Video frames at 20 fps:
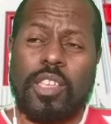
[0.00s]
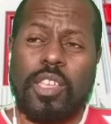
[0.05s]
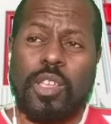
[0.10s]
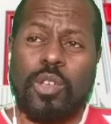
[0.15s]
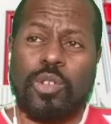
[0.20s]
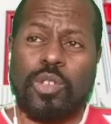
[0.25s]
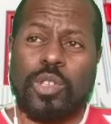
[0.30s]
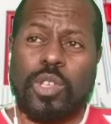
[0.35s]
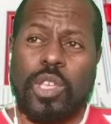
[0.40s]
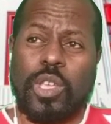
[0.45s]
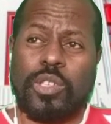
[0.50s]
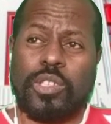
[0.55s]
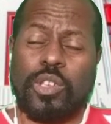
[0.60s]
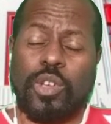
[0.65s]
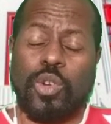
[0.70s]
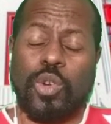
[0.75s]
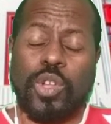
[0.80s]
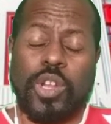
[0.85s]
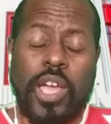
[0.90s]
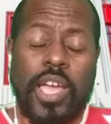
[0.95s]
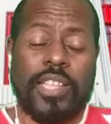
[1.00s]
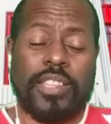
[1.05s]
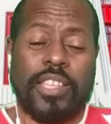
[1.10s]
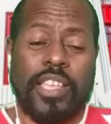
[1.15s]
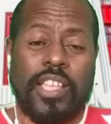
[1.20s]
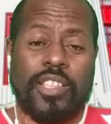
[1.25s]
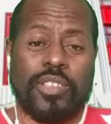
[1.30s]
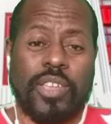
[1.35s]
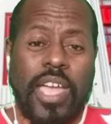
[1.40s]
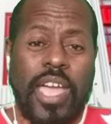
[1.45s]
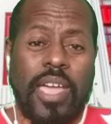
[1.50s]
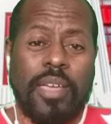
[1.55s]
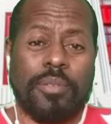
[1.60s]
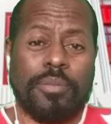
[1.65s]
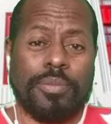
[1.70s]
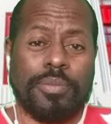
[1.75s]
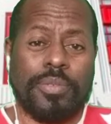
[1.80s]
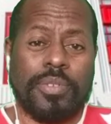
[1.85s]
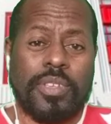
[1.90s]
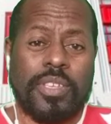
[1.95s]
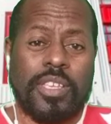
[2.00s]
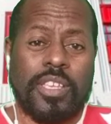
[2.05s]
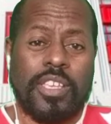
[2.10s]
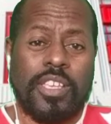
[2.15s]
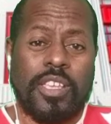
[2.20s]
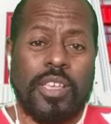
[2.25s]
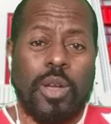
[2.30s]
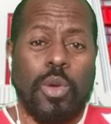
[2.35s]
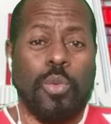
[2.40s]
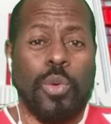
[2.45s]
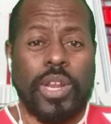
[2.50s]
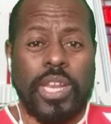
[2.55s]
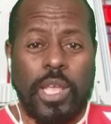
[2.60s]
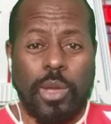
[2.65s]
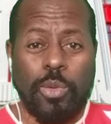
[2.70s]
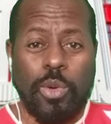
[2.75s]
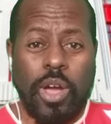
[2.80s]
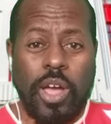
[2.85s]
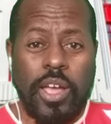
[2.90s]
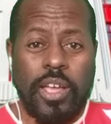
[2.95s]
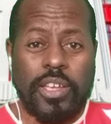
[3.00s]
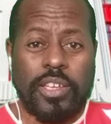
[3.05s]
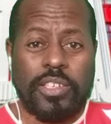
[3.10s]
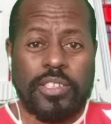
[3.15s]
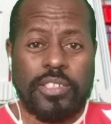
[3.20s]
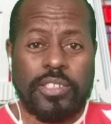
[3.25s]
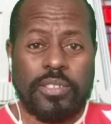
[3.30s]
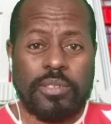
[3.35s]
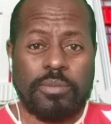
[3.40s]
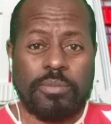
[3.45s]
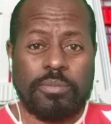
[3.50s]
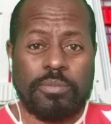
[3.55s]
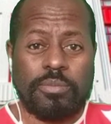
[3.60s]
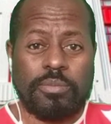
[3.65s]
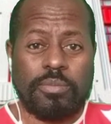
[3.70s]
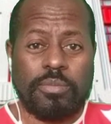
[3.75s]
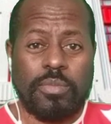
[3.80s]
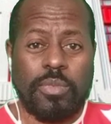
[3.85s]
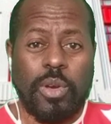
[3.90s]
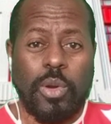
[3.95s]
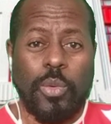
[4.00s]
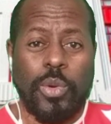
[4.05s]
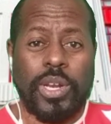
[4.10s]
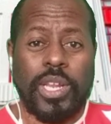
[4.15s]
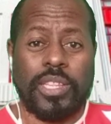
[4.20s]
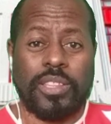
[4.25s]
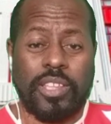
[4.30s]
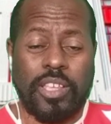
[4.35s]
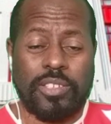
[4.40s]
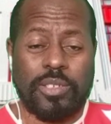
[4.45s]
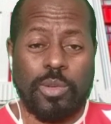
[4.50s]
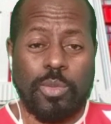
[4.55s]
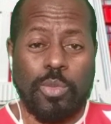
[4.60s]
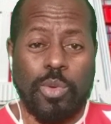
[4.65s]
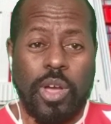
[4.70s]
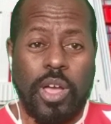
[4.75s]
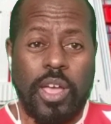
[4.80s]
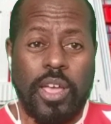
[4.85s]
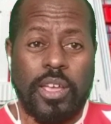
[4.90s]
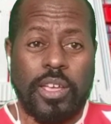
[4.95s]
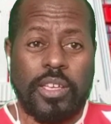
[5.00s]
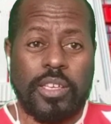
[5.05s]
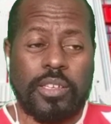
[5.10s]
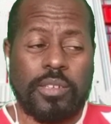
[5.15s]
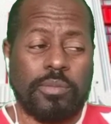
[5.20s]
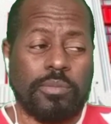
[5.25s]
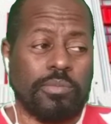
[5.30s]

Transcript: it, it's a good idea to have when it works. When it doesn't work,